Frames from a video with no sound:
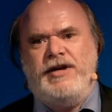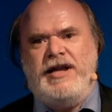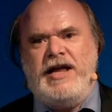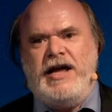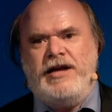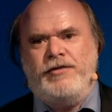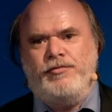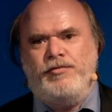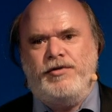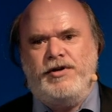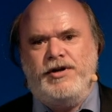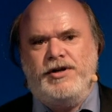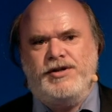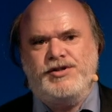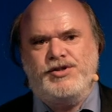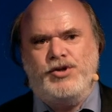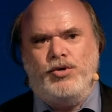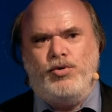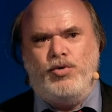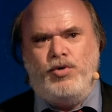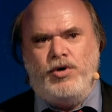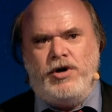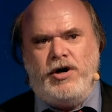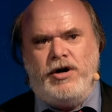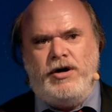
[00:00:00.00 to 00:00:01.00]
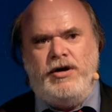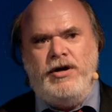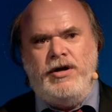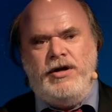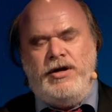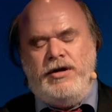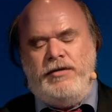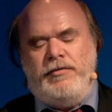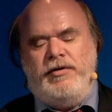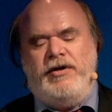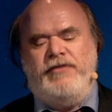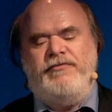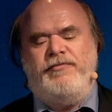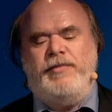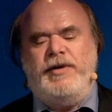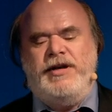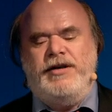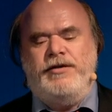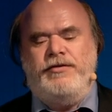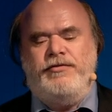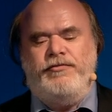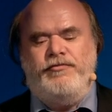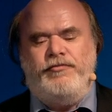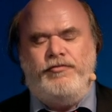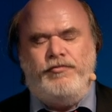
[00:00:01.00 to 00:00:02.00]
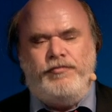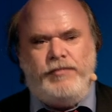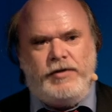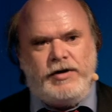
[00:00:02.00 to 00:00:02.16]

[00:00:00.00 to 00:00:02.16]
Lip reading: networks, or have been